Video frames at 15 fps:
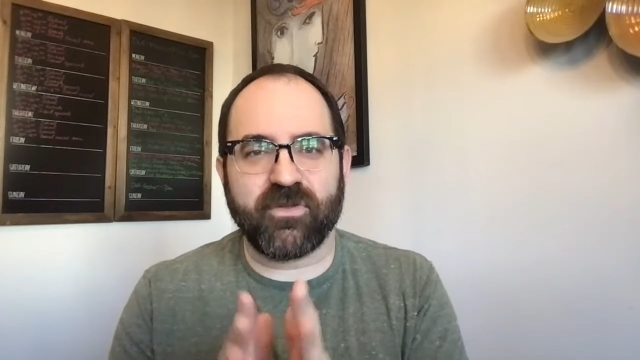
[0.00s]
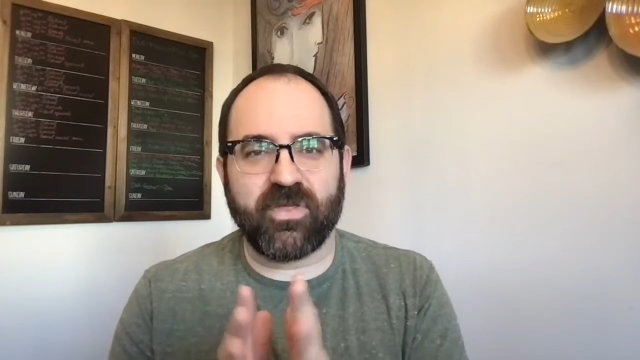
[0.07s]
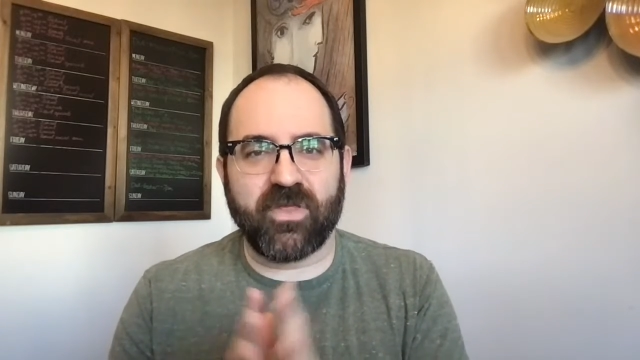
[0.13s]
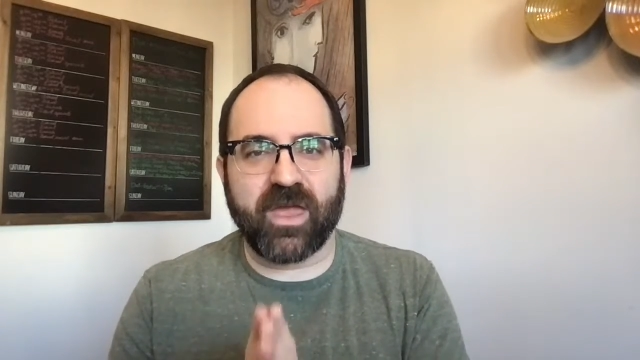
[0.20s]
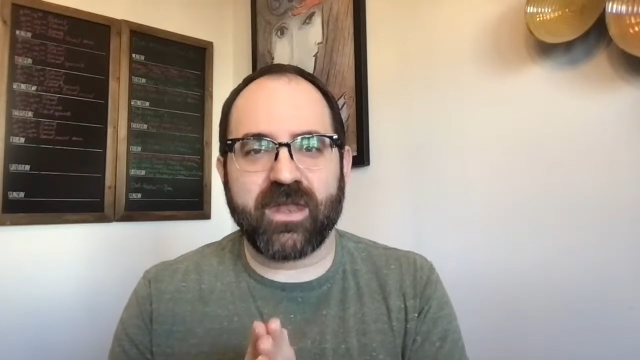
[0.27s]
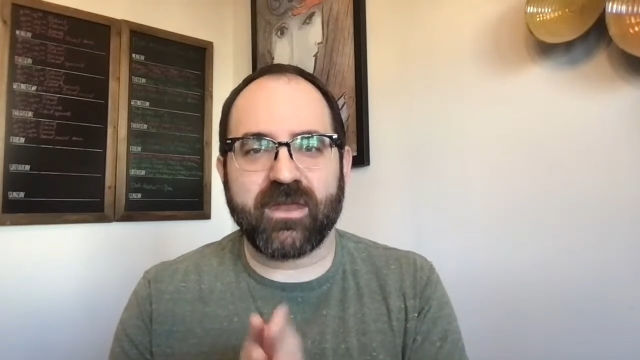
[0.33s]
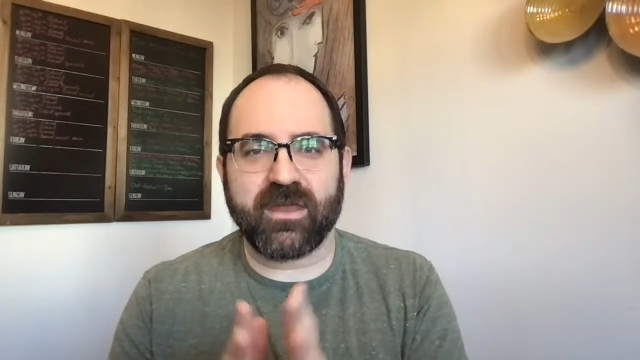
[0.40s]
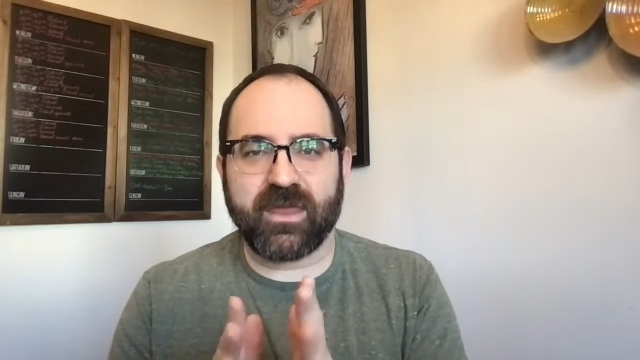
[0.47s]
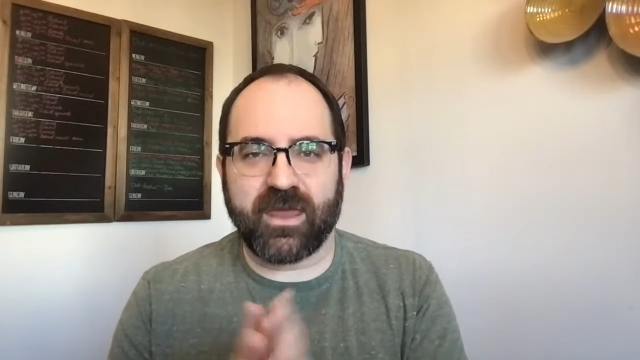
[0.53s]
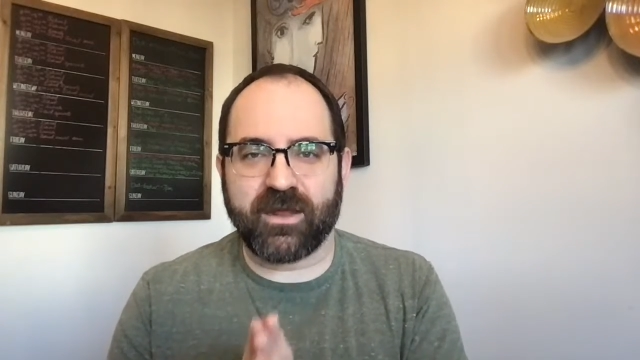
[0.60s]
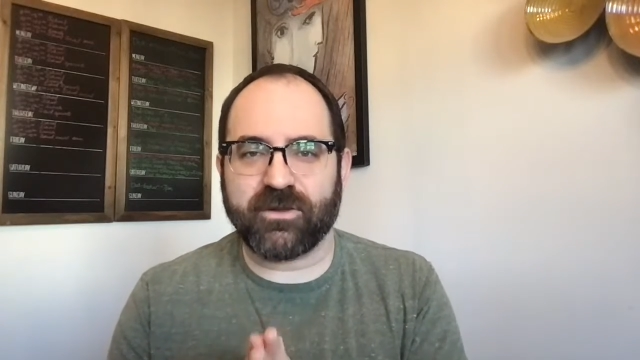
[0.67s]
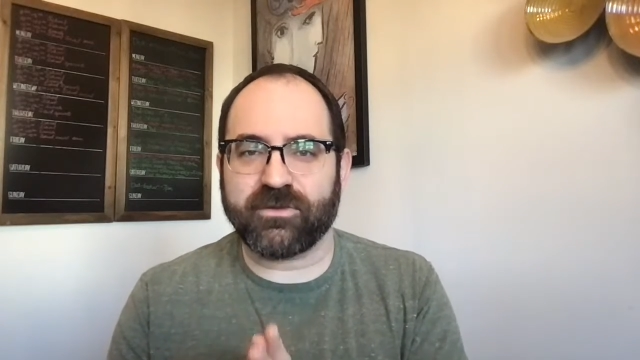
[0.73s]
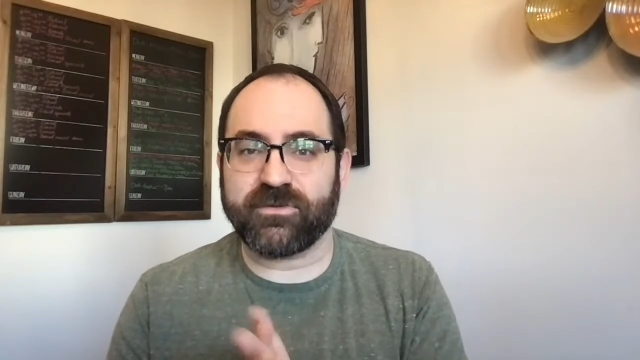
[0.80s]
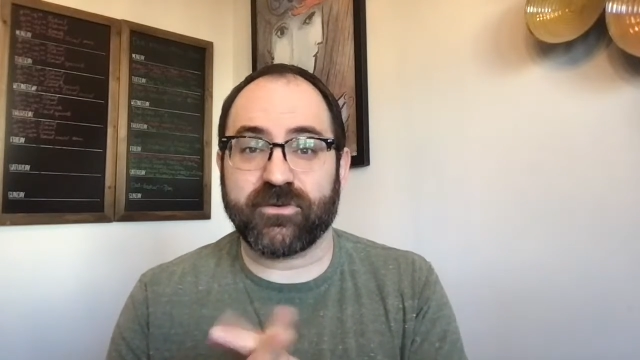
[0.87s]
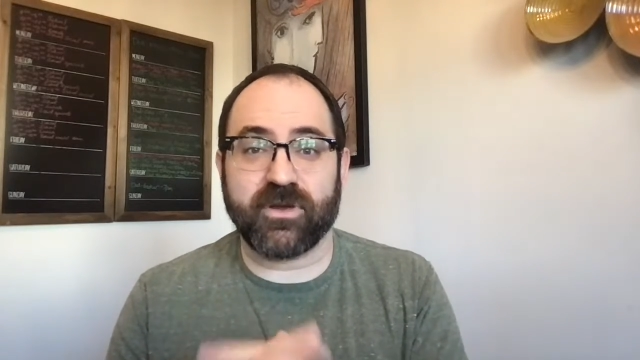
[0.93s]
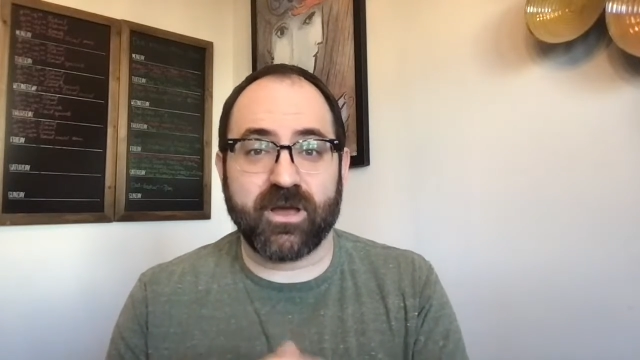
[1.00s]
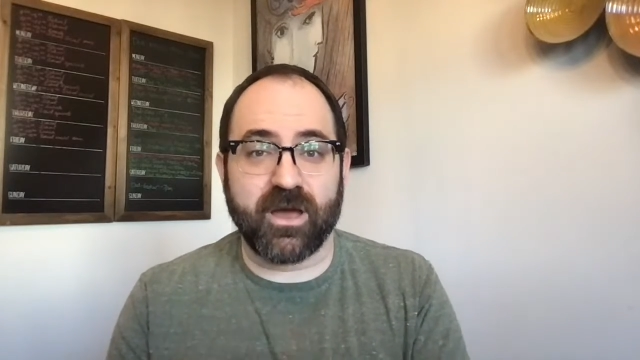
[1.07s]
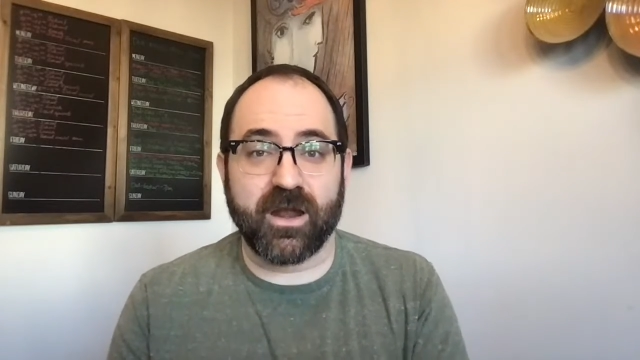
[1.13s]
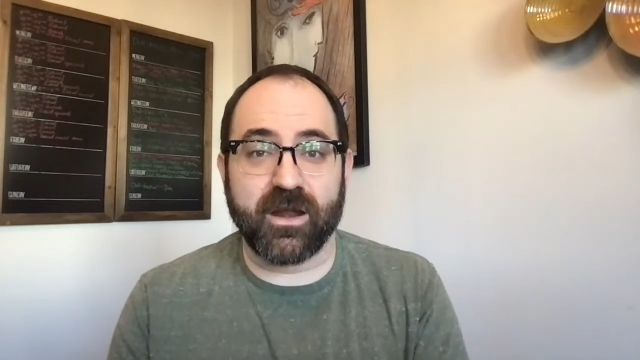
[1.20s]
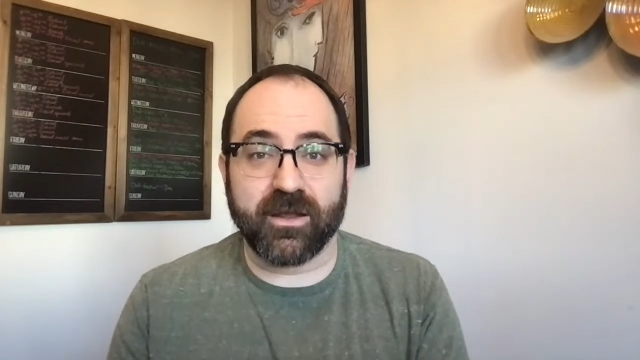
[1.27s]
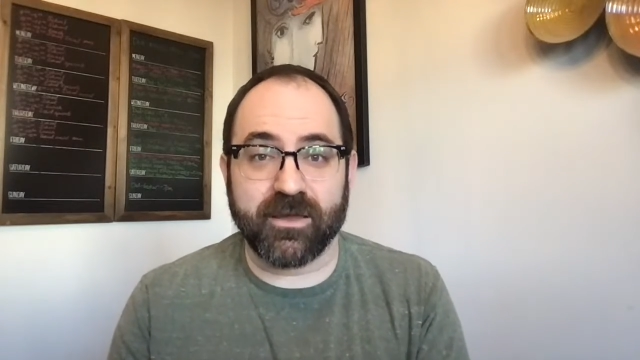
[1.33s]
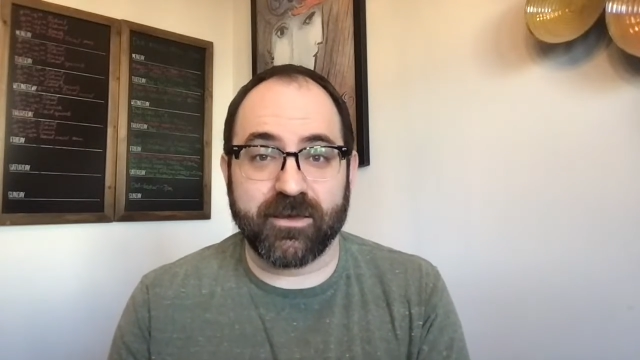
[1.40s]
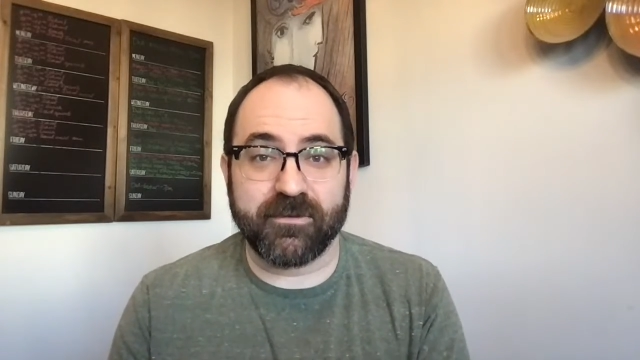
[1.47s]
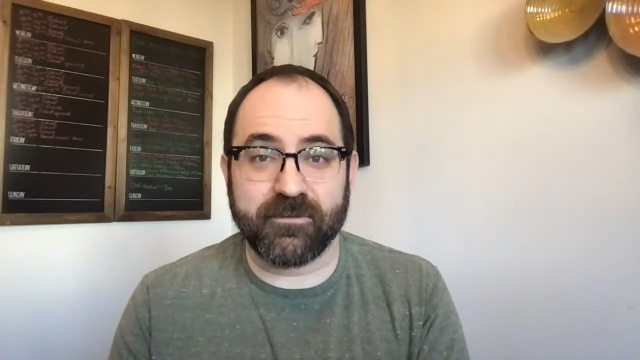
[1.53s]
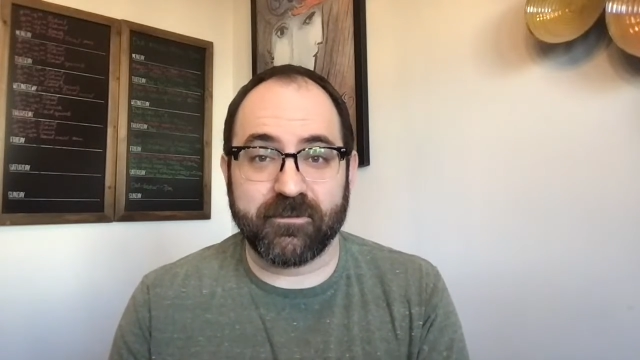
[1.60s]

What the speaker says: lighting candles for Hanukkah,